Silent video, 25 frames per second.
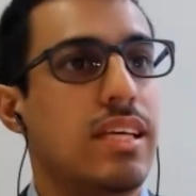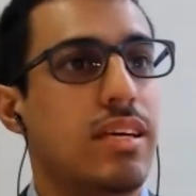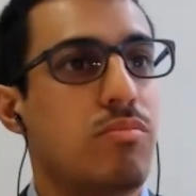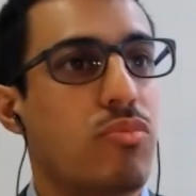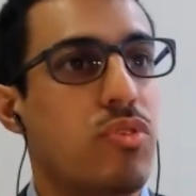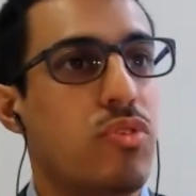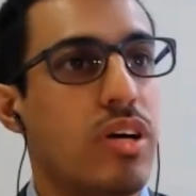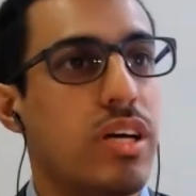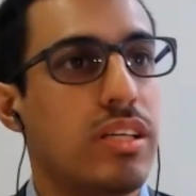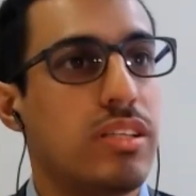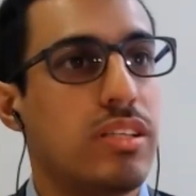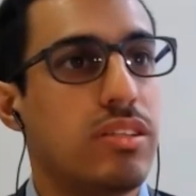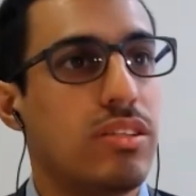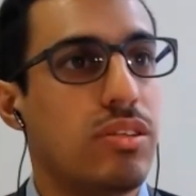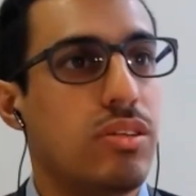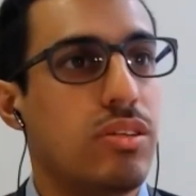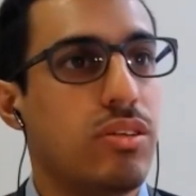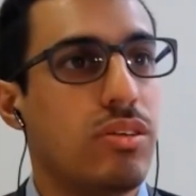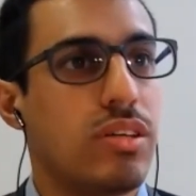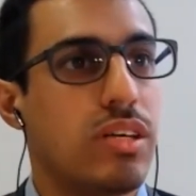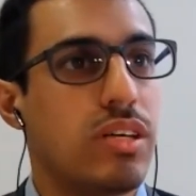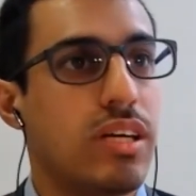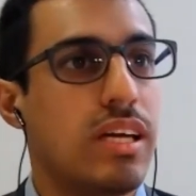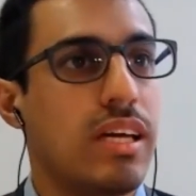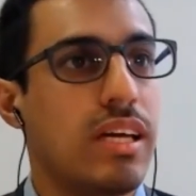similar
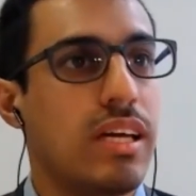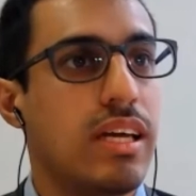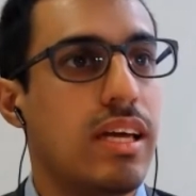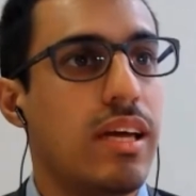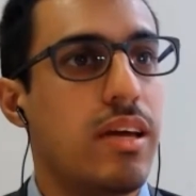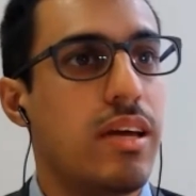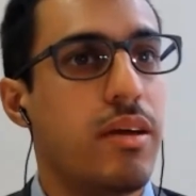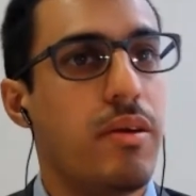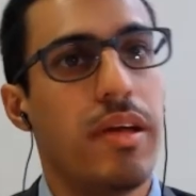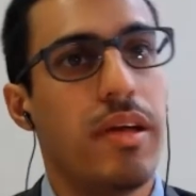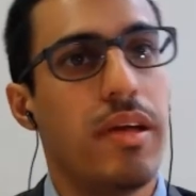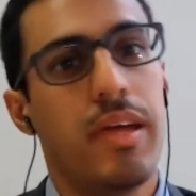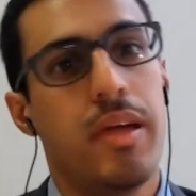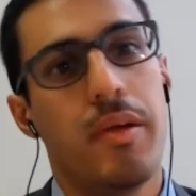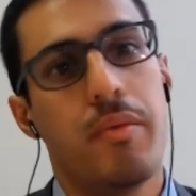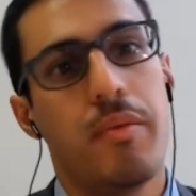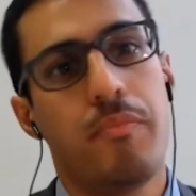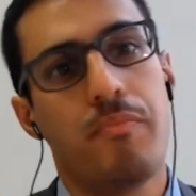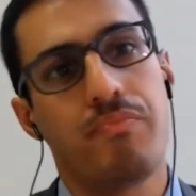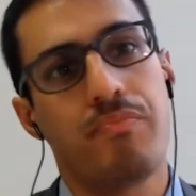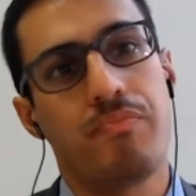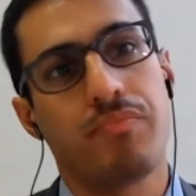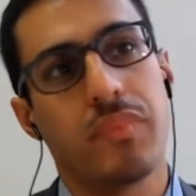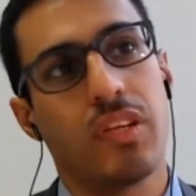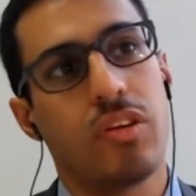training
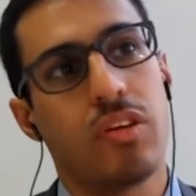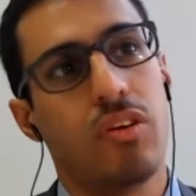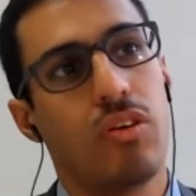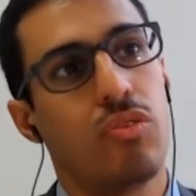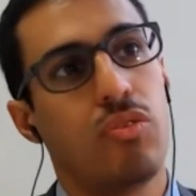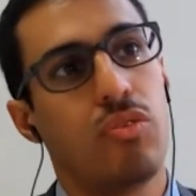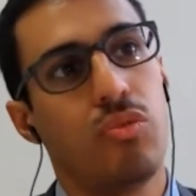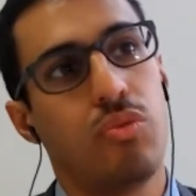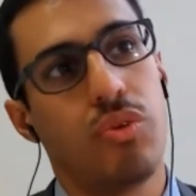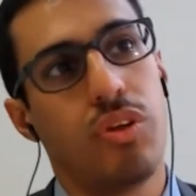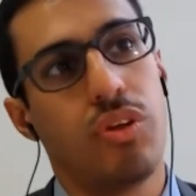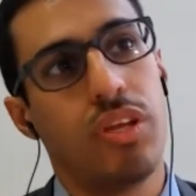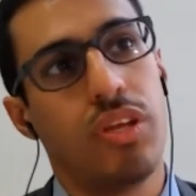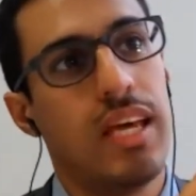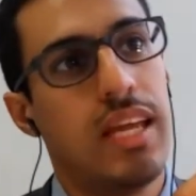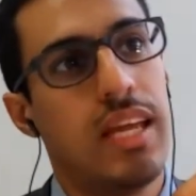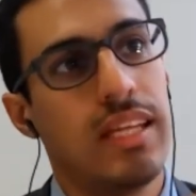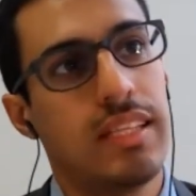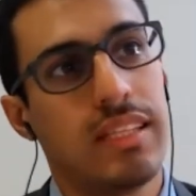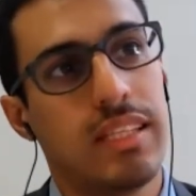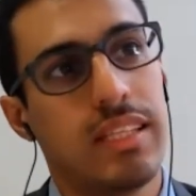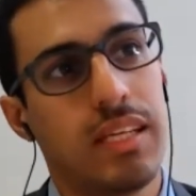levels as others.